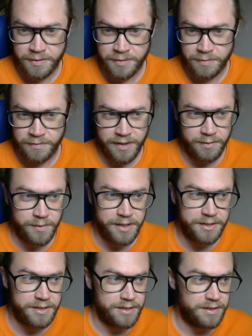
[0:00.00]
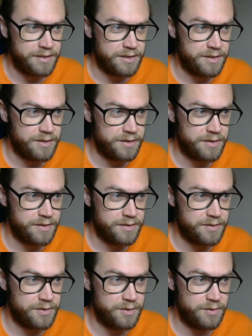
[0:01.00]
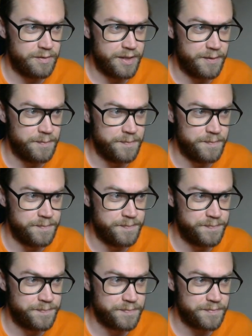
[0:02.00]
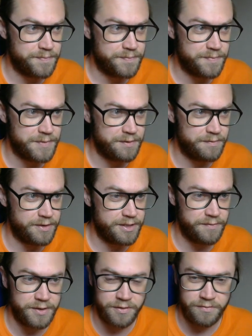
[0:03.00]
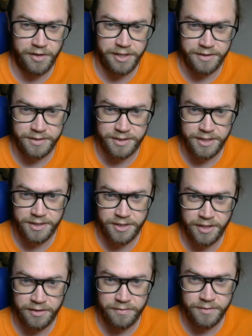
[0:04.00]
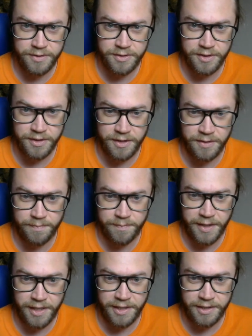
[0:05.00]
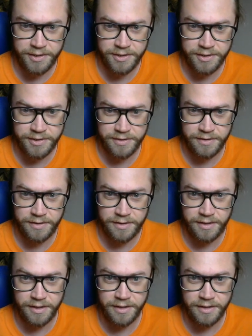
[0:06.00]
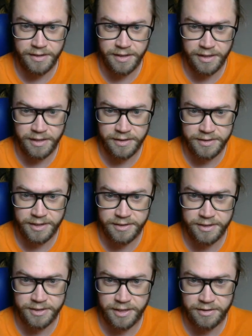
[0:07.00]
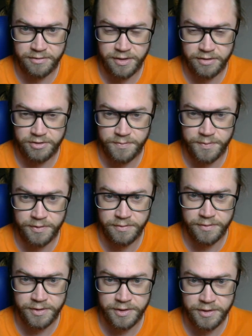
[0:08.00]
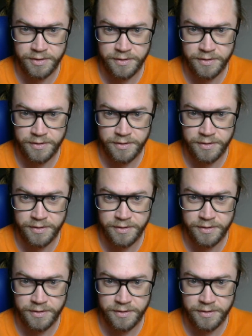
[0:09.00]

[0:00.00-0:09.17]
without waiting to without having to write the zig code to parse the set extended attribute